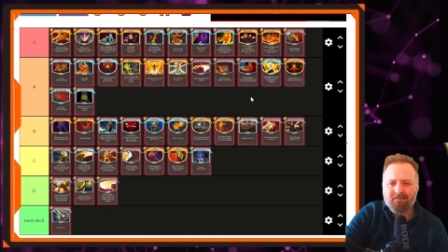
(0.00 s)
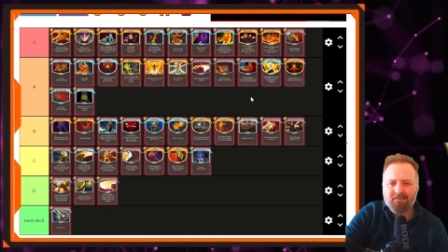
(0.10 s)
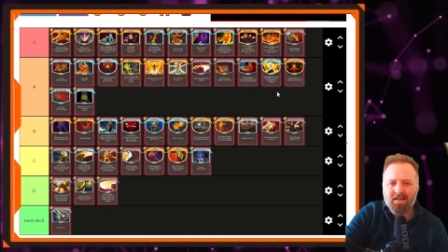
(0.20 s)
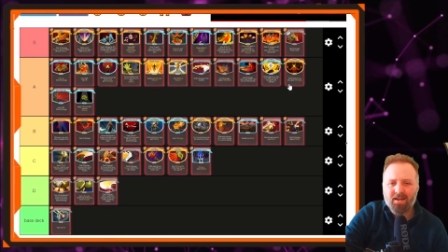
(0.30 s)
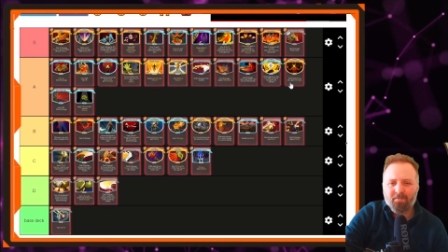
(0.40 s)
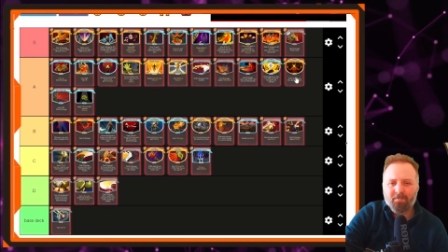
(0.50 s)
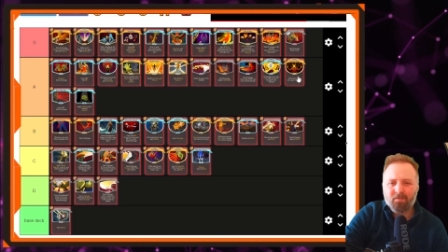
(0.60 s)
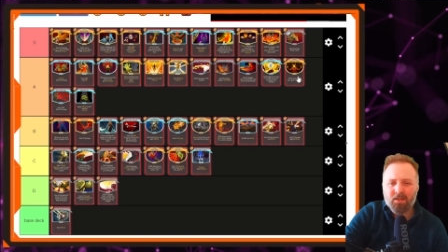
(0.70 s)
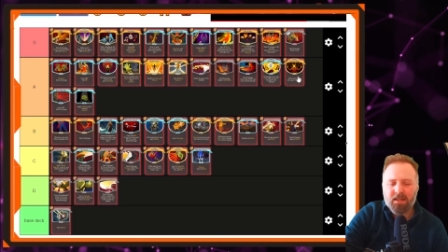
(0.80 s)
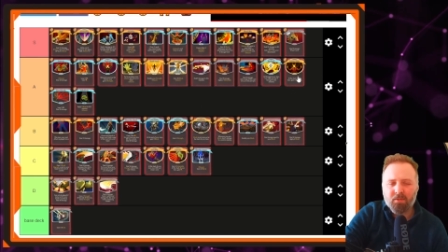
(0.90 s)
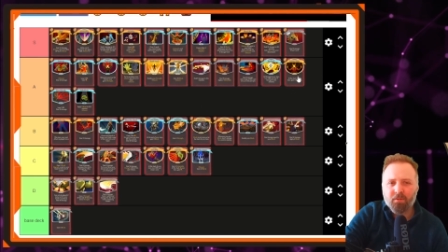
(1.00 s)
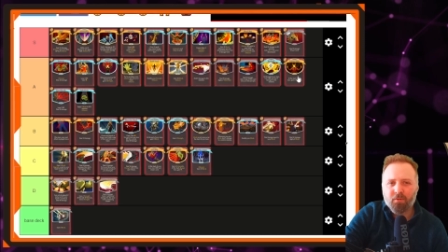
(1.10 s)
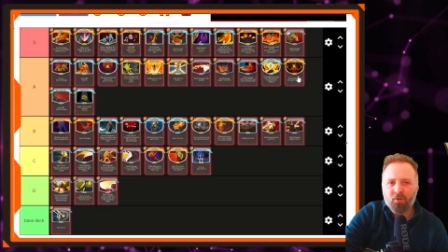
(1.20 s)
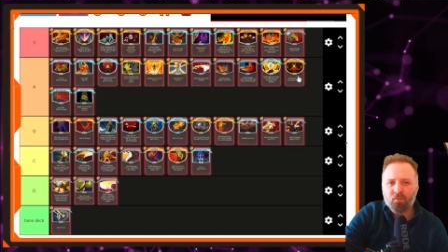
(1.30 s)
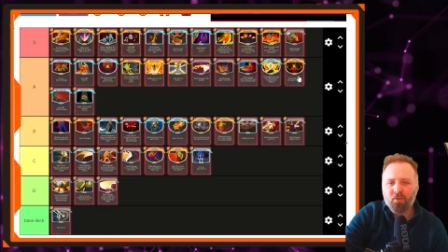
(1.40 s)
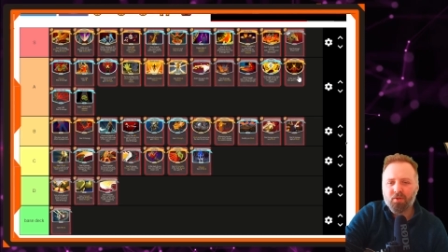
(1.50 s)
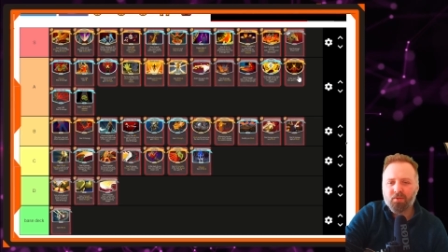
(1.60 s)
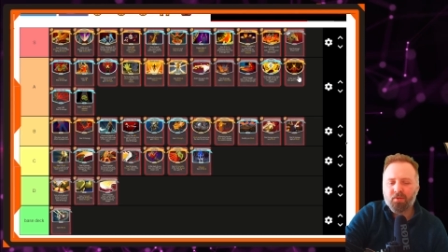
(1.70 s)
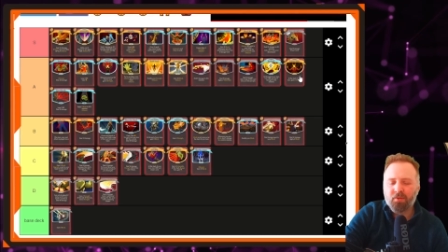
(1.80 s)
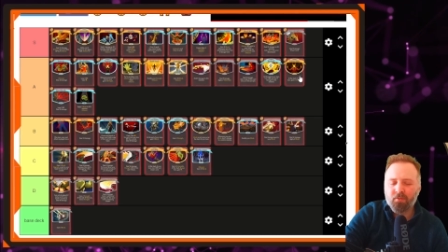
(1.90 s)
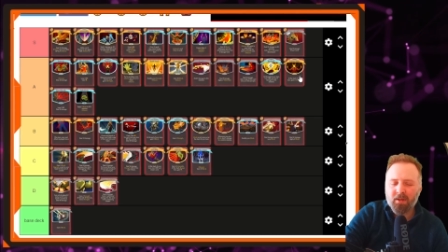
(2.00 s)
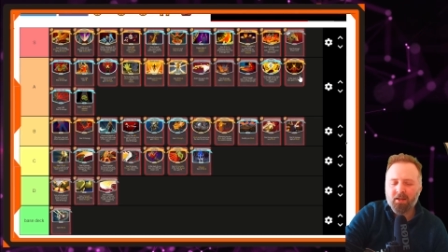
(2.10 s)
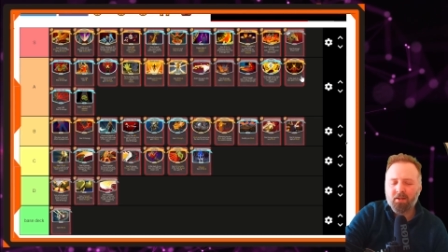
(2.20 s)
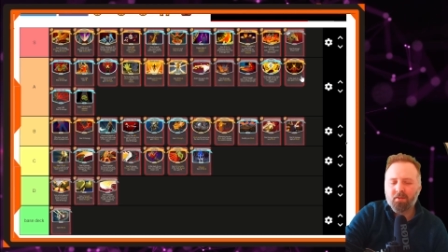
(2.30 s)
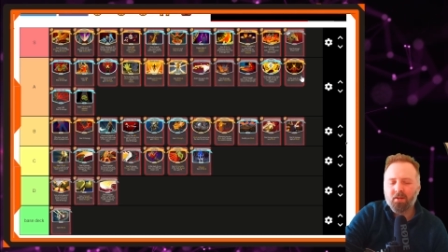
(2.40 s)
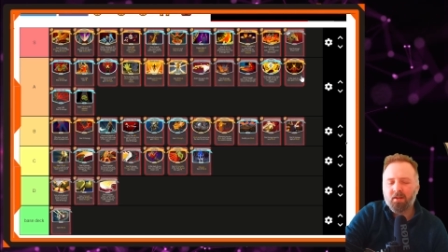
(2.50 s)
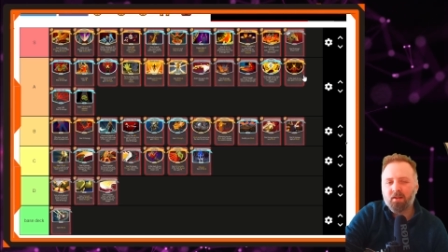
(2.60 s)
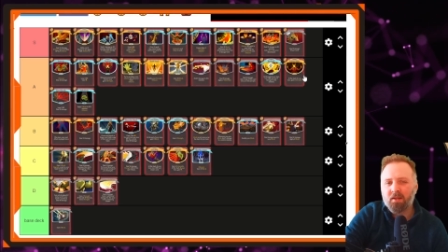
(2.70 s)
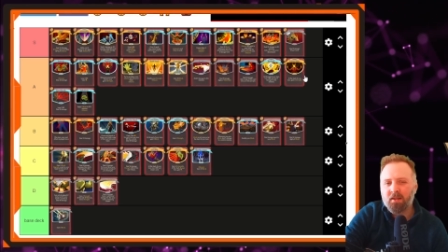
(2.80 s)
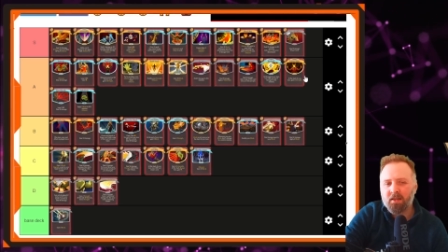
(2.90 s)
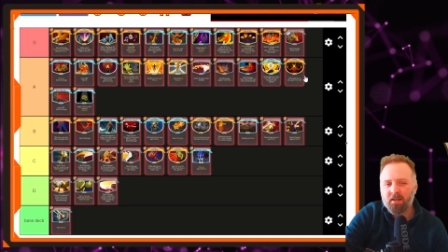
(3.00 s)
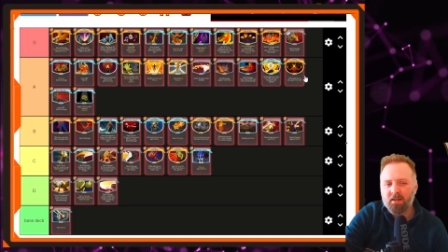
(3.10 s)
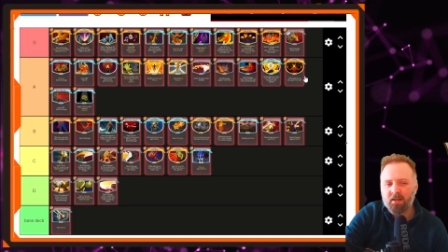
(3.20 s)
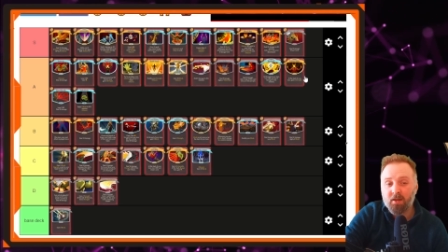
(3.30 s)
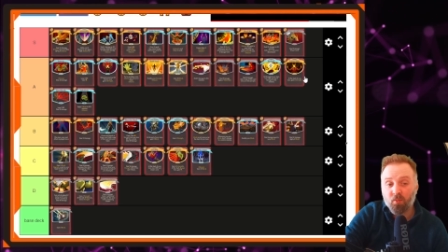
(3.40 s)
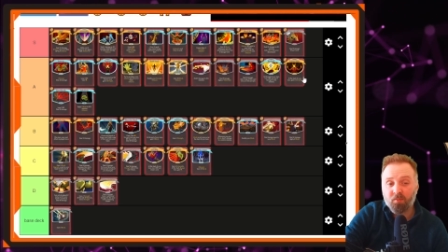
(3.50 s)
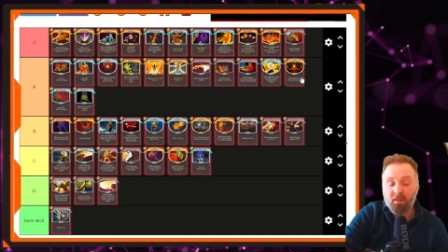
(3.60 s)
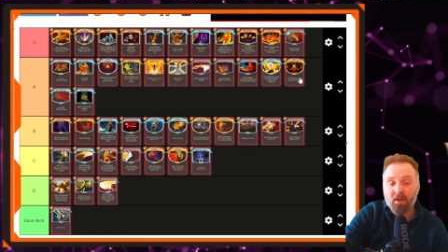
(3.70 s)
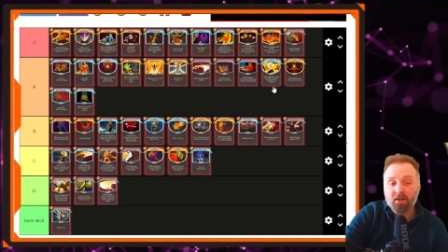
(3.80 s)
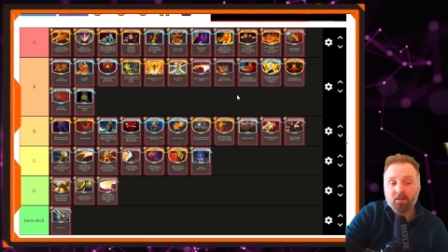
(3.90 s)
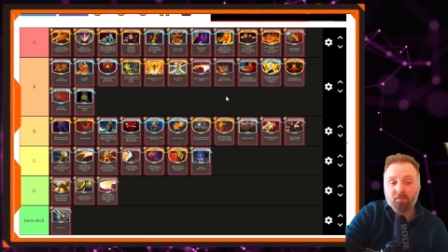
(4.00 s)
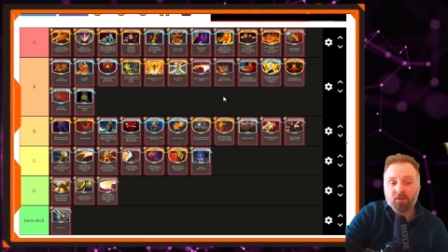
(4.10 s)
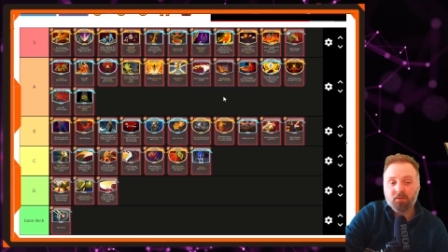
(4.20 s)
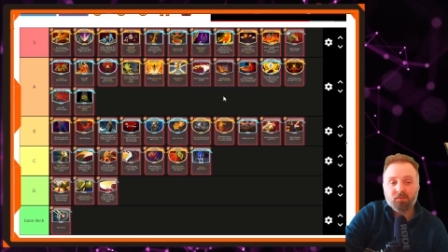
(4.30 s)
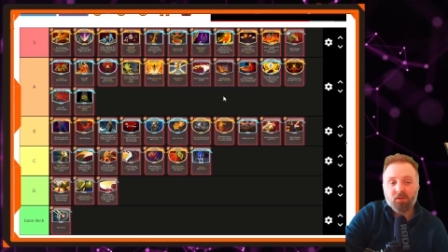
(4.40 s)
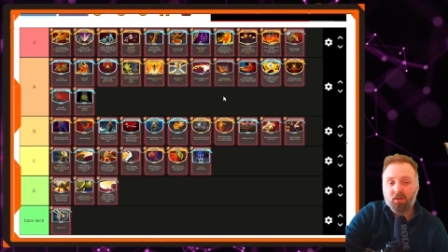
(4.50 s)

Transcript: If Demon Form was 2 mana, then it would be better, but